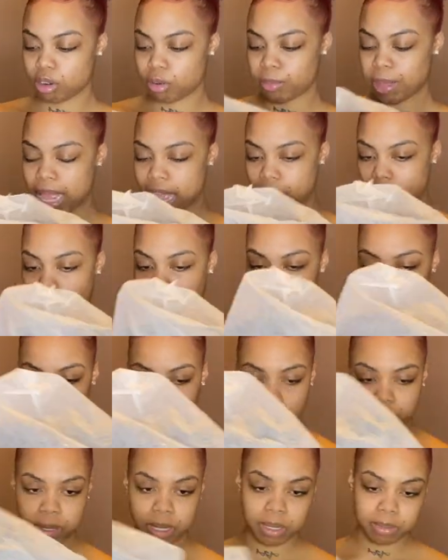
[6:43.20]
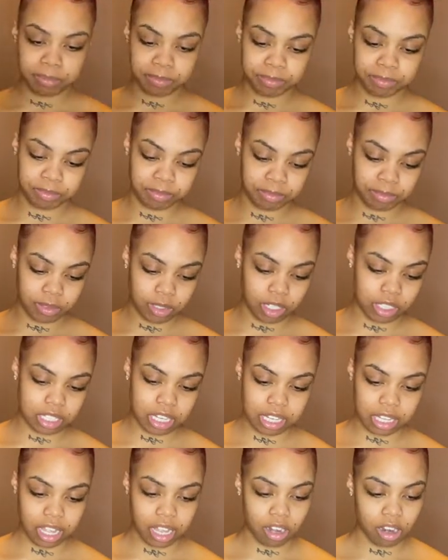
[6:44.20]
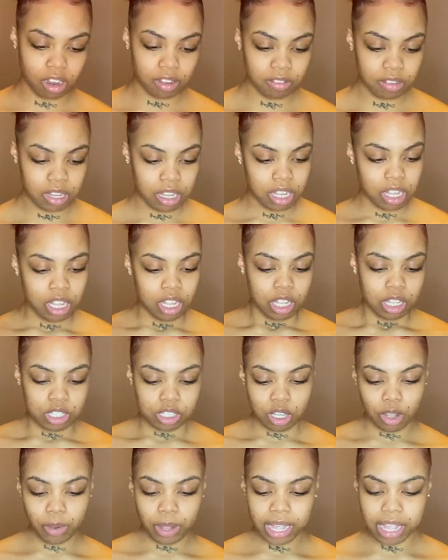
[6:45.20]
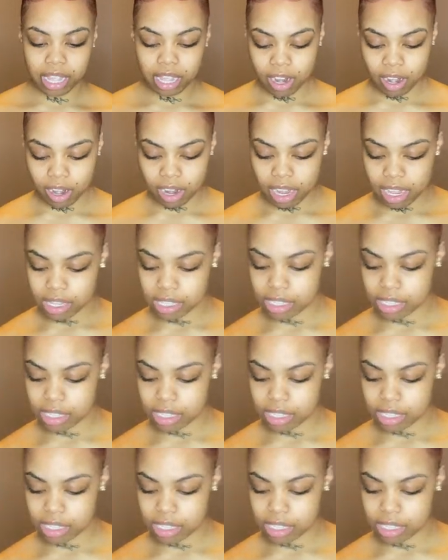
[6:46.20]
bag or whatever, but I'm gonna take that off. So here is